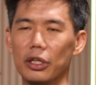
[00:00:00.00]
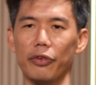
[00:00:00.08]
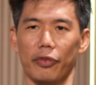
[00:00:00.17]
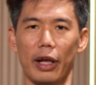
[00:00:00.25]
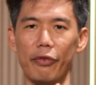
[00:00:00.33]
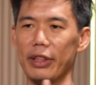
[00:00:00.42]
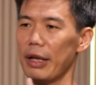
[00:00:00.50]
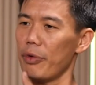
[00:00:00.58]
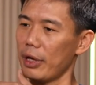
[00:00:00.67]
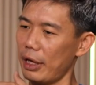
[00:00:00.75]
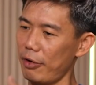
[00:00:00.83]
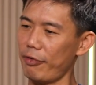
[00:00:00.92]
So every
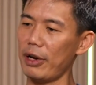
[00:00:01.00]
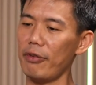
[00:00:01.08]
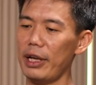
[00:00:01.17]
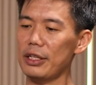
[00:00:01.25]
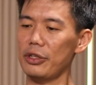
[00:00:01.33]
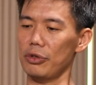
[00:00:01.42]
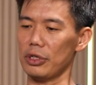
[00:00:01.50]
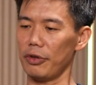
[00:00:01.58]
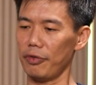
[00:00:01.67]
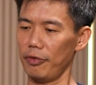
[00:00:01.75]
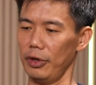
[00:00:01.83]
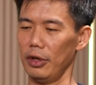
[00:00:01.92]
time you get a fundraise, you
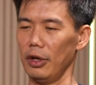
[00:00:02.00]
sort of